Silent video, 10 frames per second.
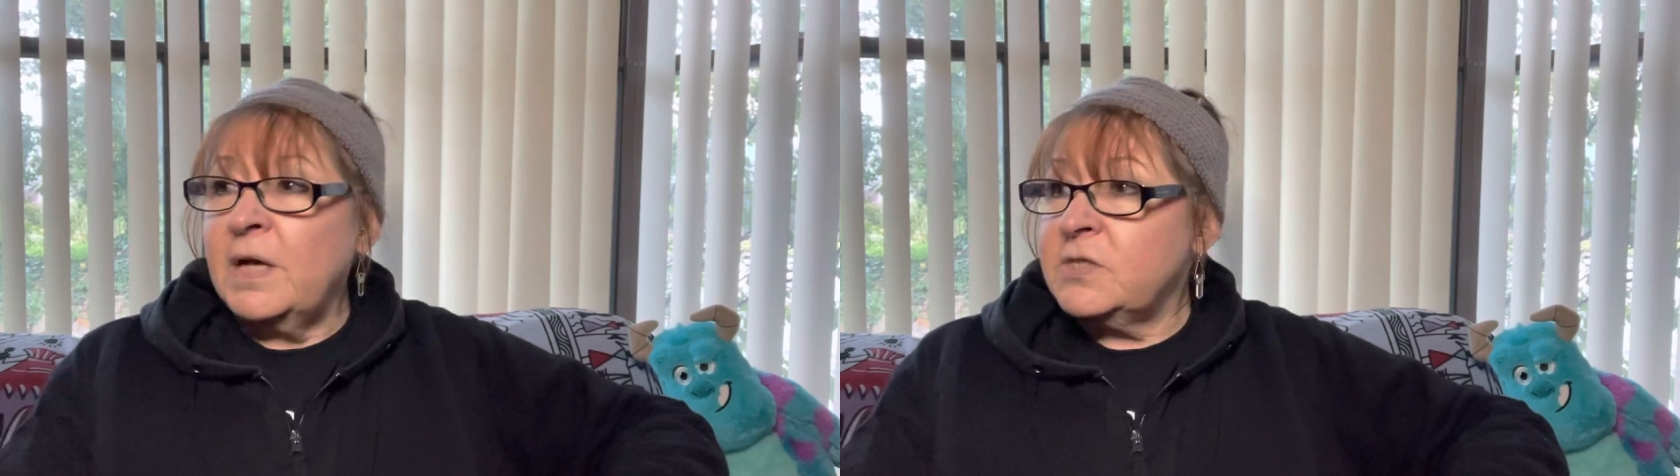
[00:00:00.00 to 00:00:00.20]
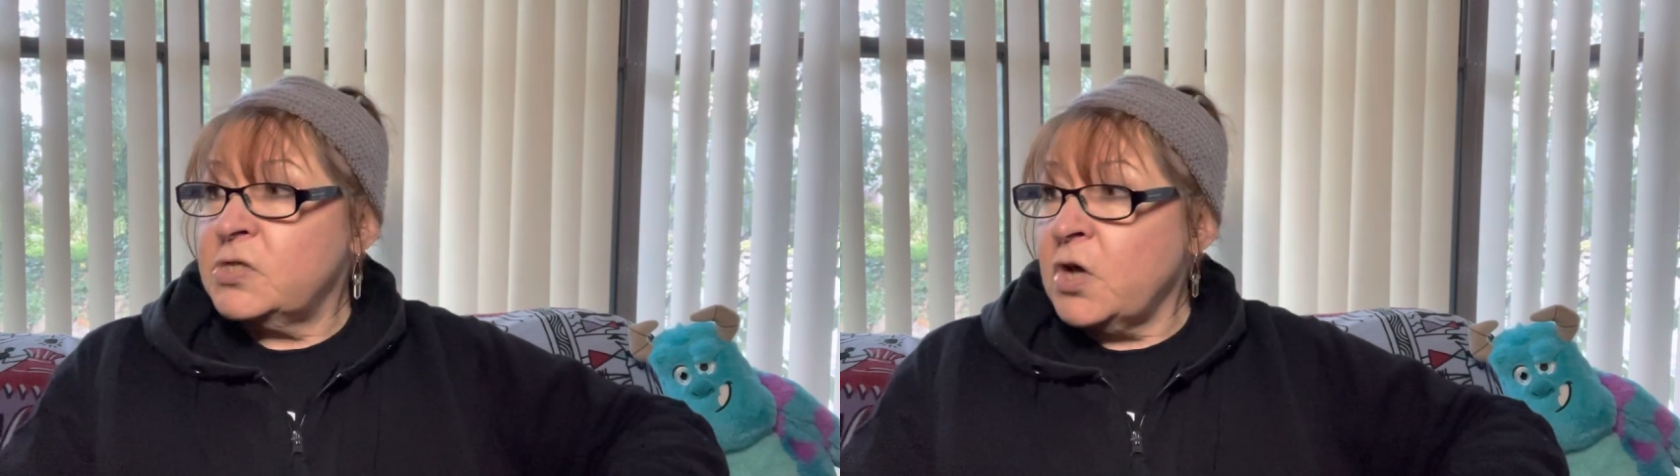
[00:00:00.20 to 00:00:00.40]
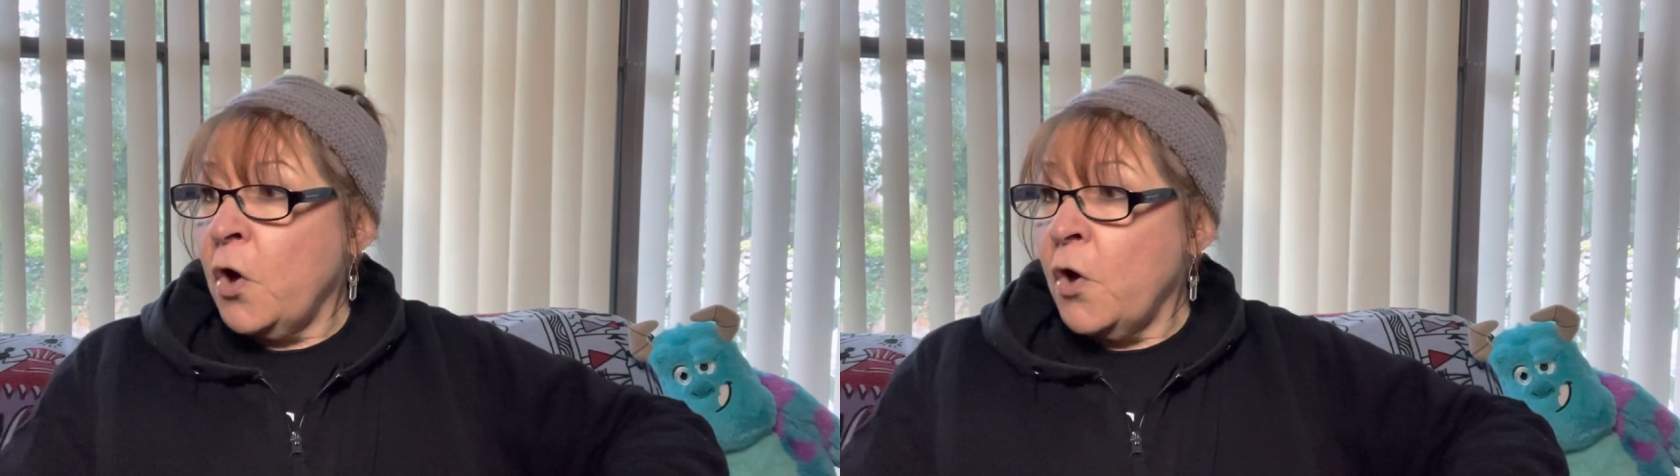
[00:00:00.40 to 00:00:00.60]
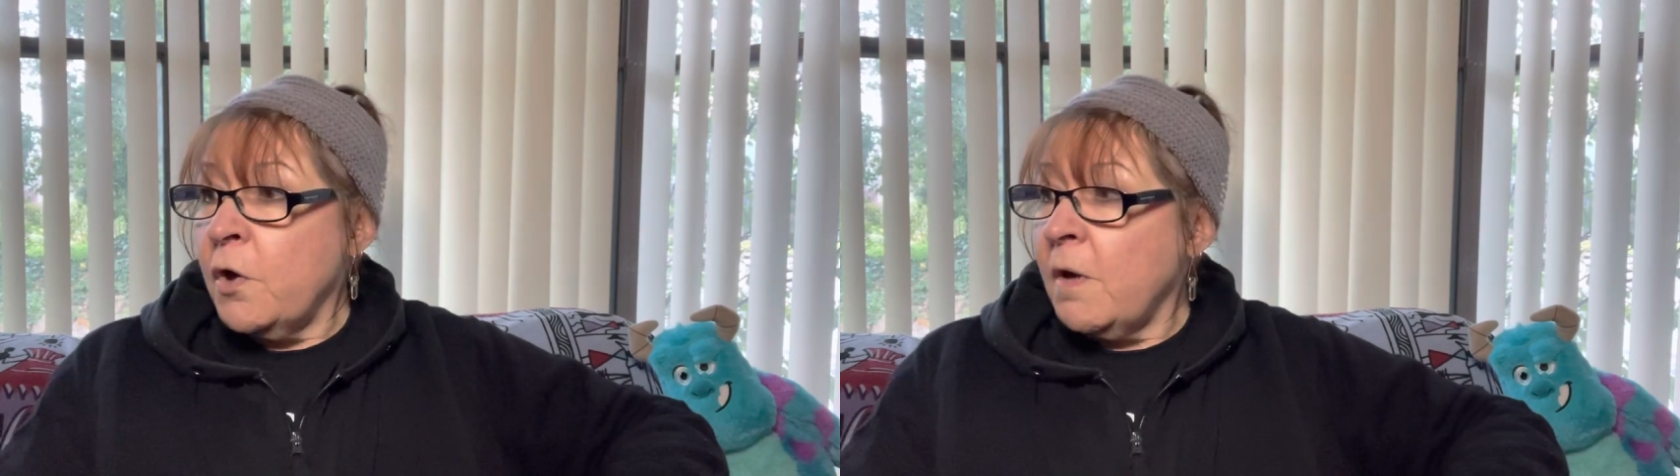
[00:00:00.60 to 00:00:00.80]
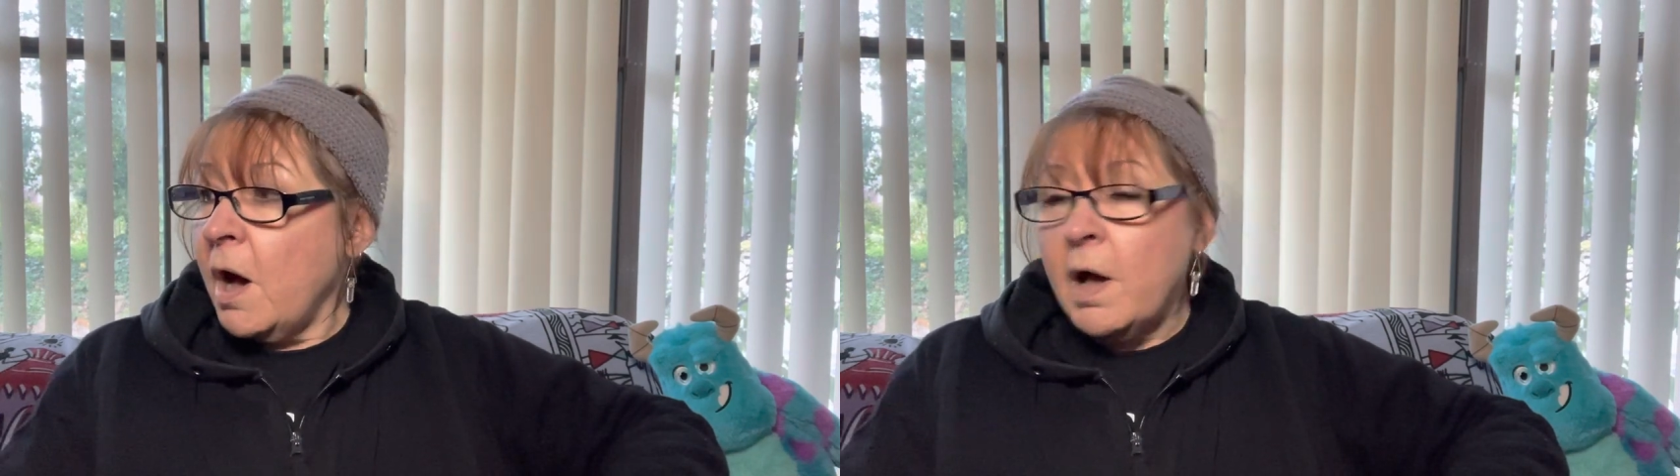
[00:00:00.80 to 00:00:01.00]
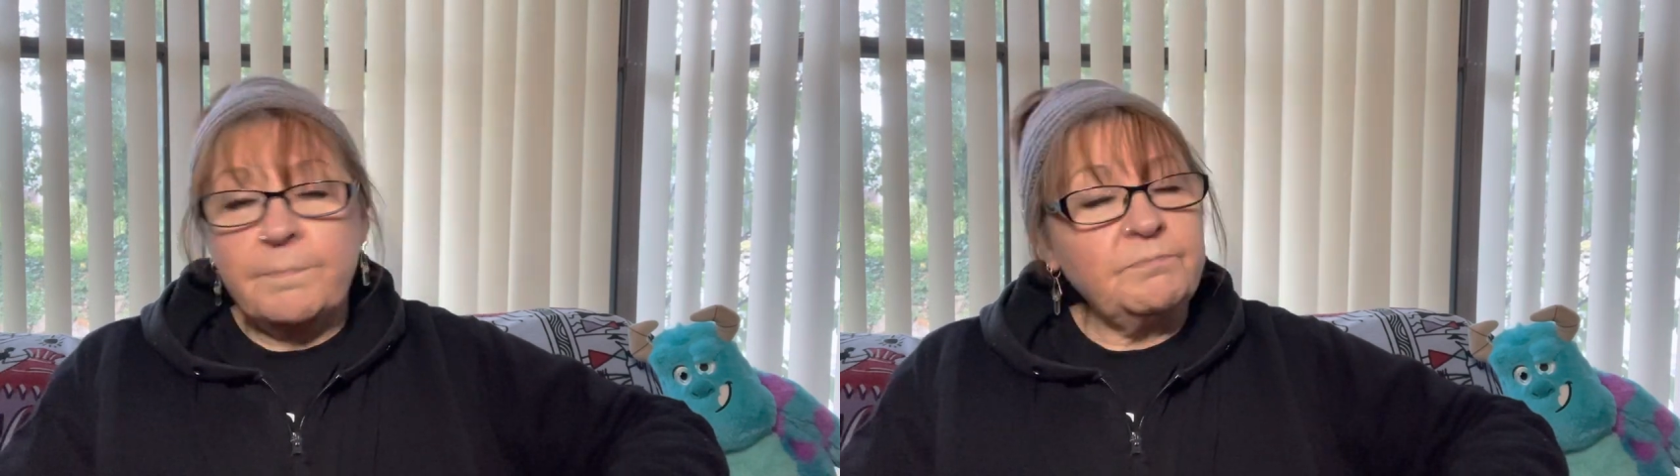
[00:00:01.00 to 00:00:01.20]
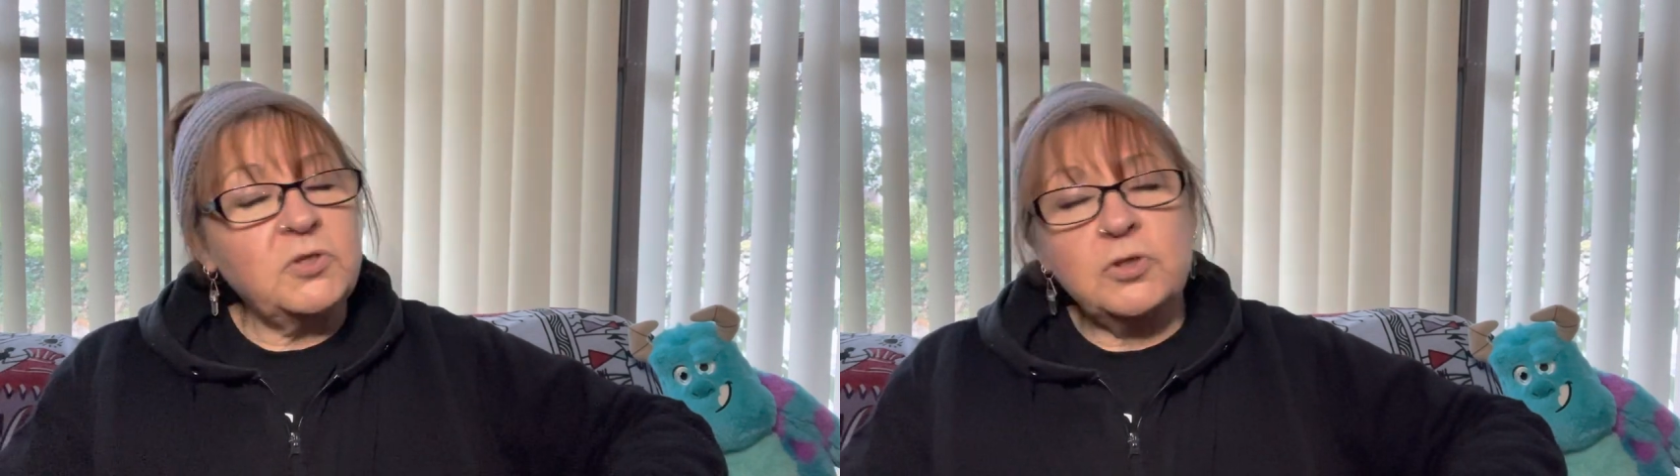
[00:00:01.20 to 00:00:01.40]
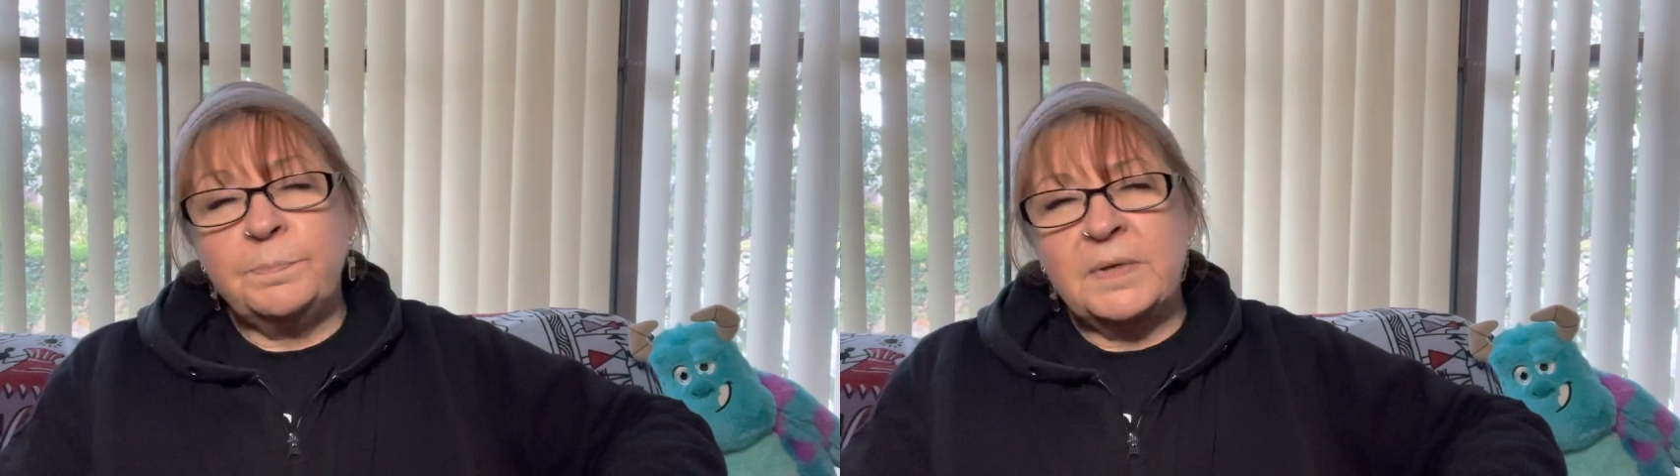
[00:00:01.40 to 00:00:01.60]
so I should